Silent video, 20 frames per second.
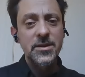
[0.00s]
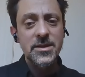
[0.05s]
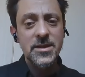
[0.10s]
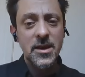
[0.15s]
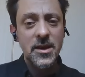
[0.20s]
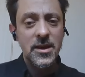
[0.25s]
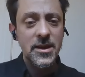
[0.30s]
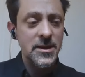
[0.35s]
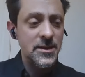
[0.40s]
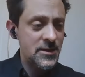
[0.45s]

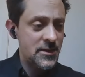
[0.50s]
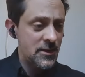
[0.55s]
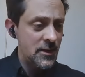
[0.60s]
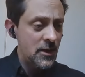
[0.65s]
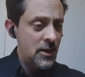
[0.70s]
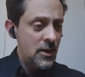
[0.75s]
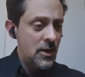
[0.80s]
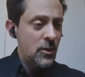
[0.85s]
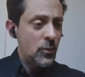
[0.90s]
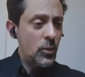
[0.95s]
science.
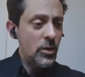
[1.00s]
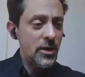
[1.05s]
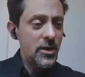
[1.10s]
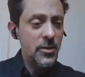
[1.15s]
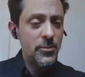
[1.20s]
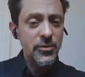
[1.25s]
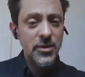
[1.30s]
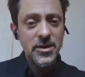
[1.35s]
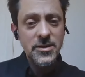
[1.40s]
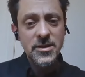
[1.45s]
What are
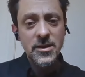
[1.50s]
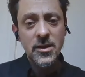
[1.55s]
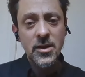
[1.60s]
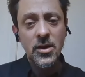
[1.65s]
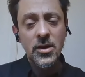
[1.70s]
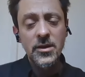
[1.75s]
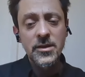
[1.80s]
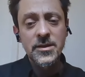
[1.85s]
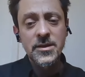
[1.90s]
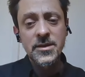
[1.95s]
the pros and
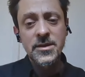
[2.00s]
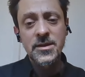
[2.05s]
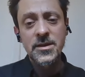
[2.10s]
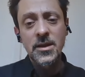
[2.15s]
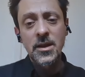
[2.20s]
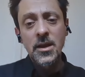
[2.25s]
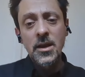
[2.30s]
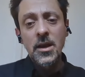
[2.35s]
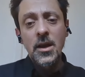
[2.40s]
cons?